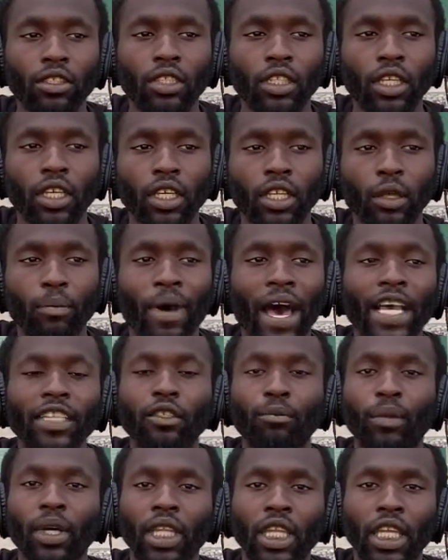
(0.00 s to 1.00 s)
to the
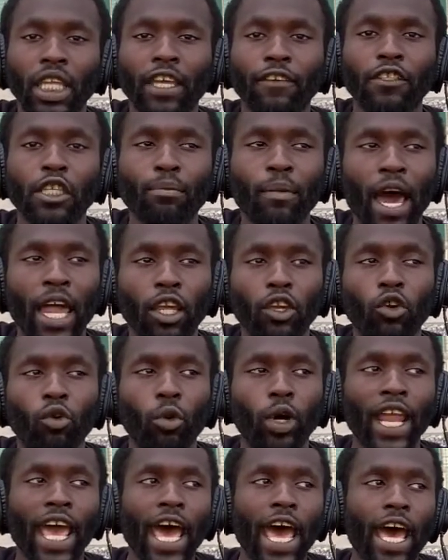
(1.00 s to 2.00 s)
possibility of somebody who
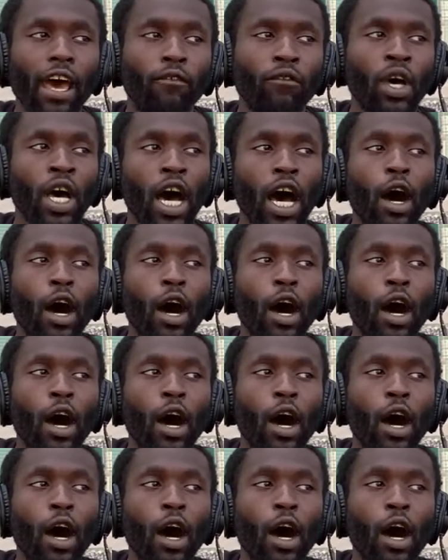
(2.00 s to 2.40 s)
would have